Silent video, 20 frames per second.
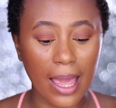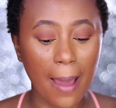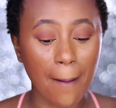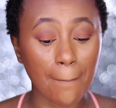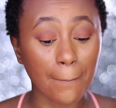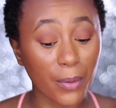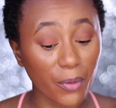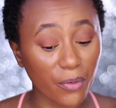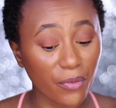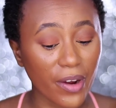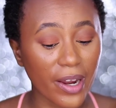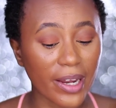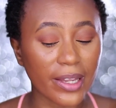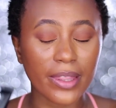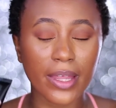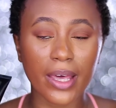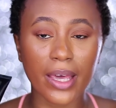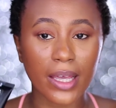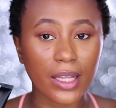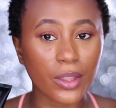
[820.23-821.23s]
am
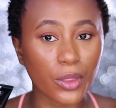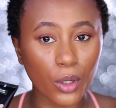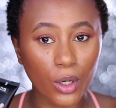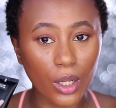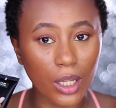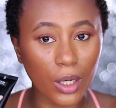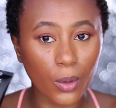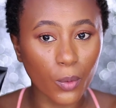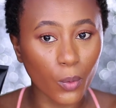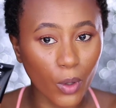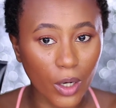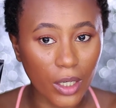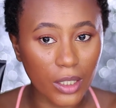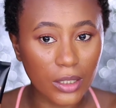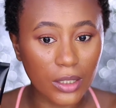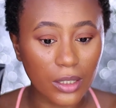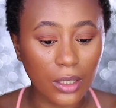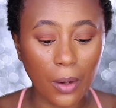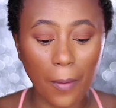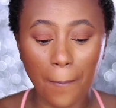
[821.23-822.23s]
preferring the $8
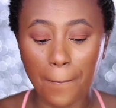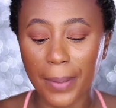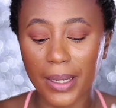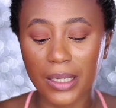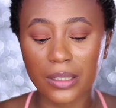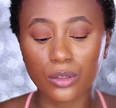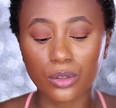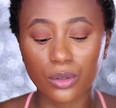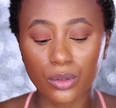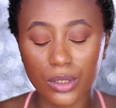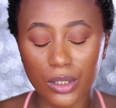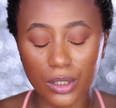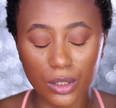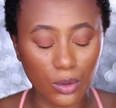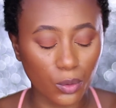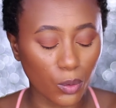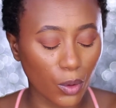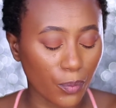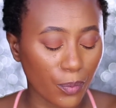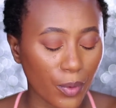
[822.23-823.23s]
one compared to
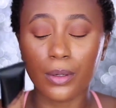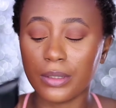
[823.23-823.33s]
this one.